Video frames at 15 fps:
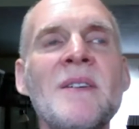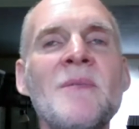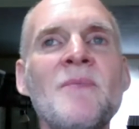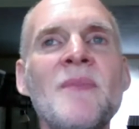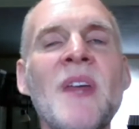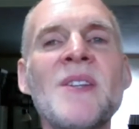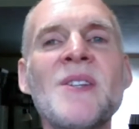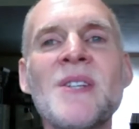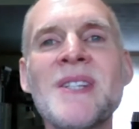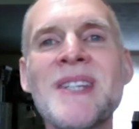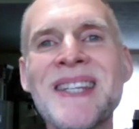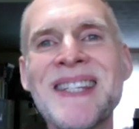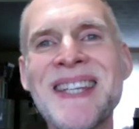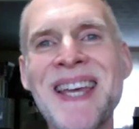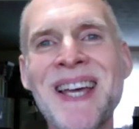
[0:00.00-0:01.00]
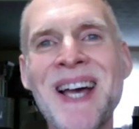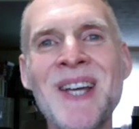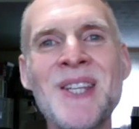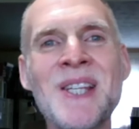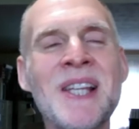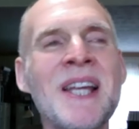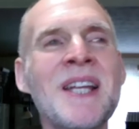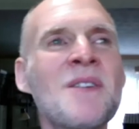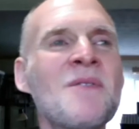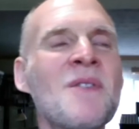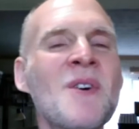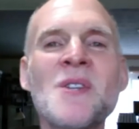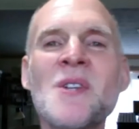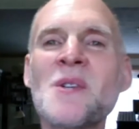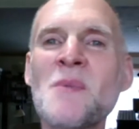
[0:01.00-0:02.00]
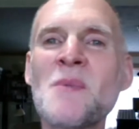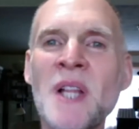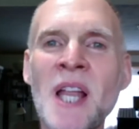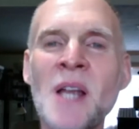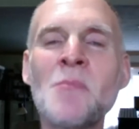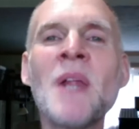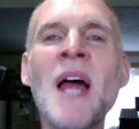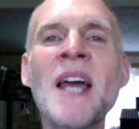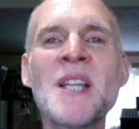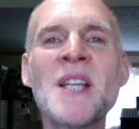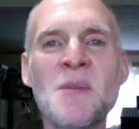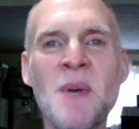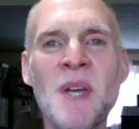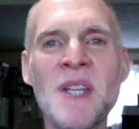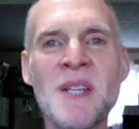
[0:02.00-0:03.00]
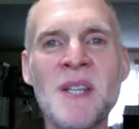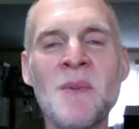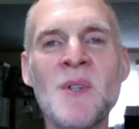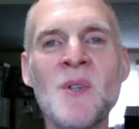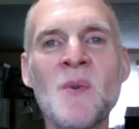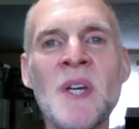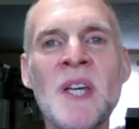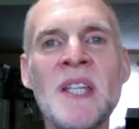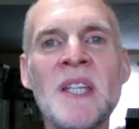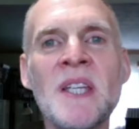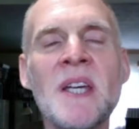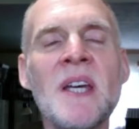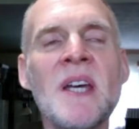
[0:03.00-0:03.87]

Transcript: not just to take isolated verses with a lot of blank space in between.